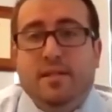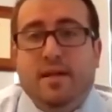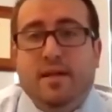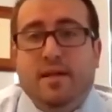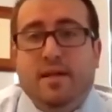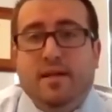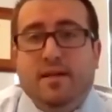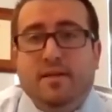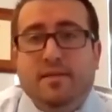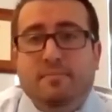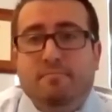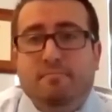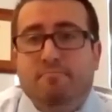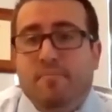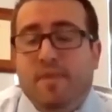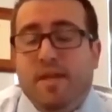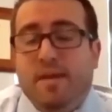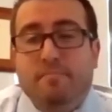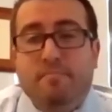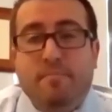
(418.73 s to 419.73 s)

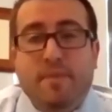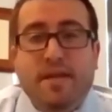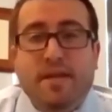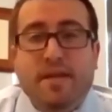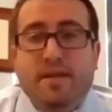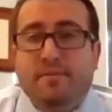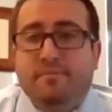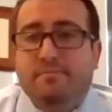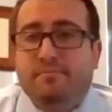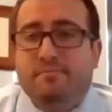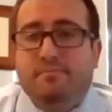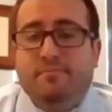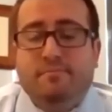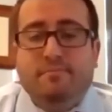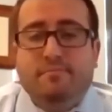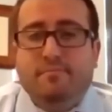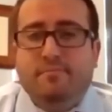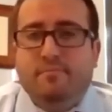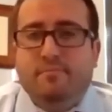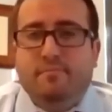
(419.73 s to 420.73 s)
that may
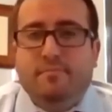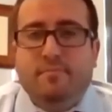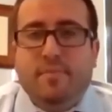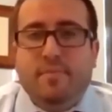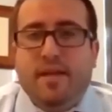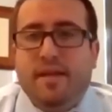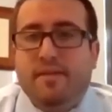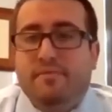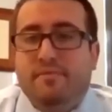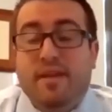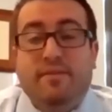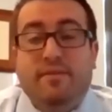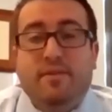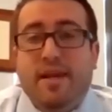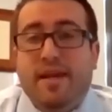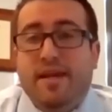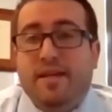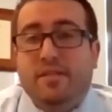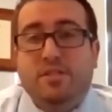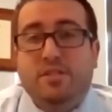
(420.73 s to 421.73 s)
have never had a